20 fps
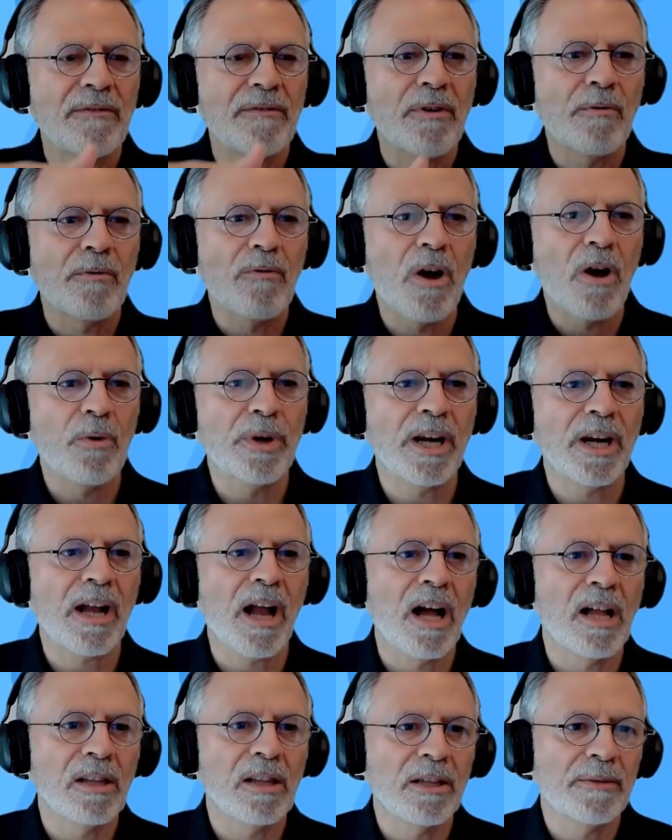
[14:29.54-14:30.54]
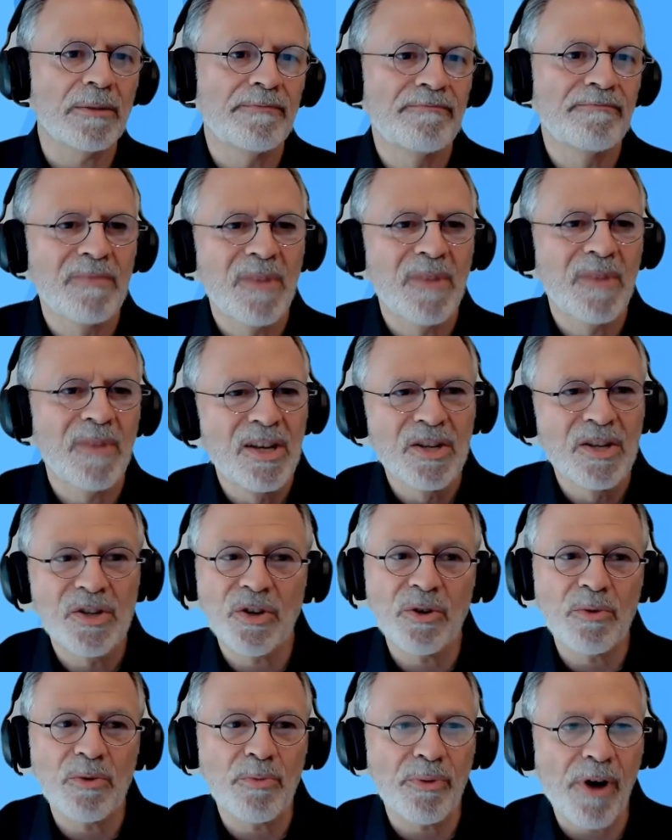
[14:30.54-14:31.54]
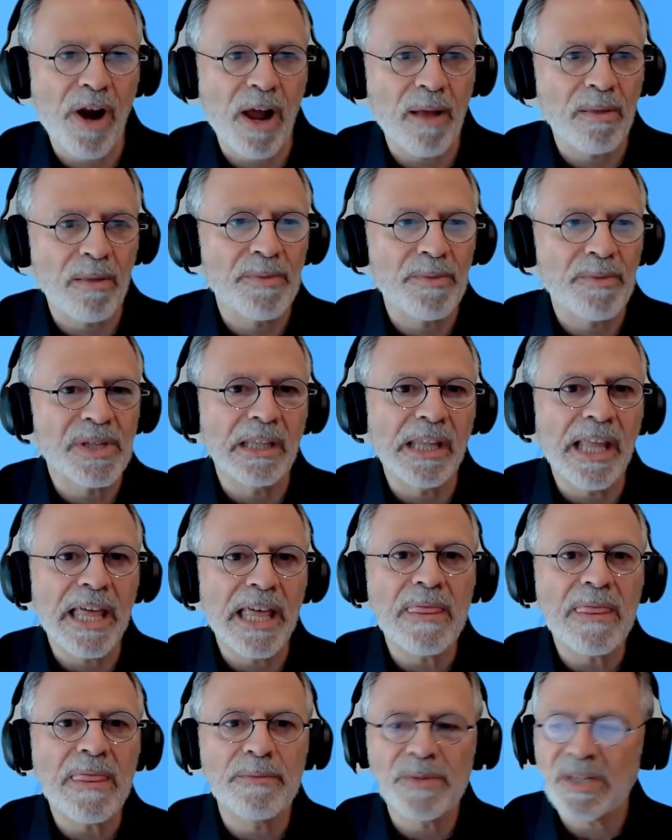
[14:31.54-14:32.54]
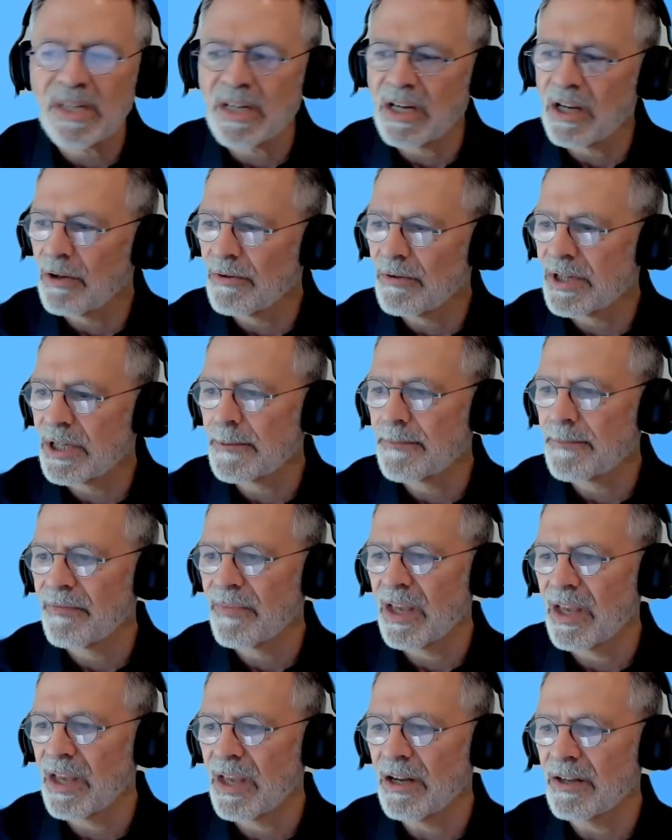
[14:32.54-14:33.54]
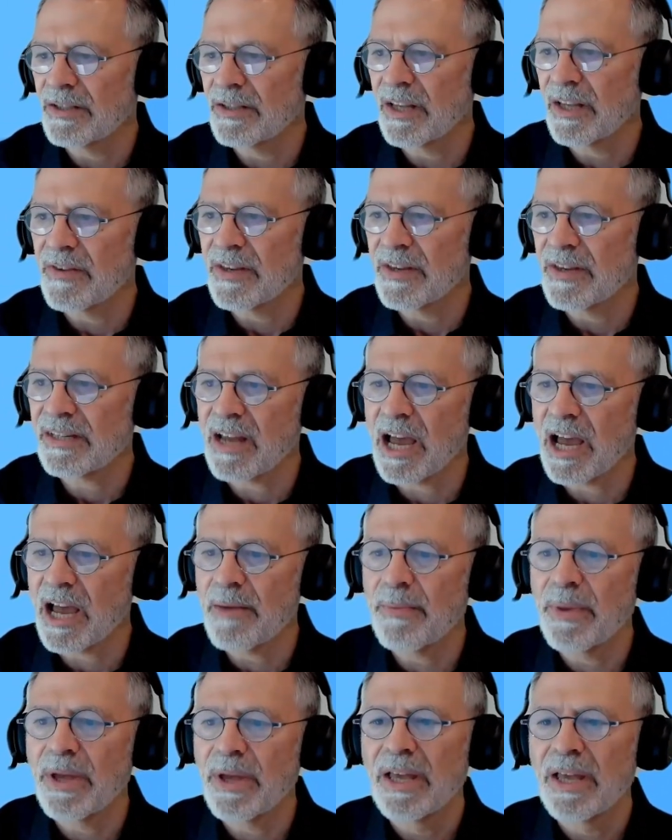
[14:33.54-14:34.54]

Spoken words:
of a row and a column. Certain problems lend themselves to this type.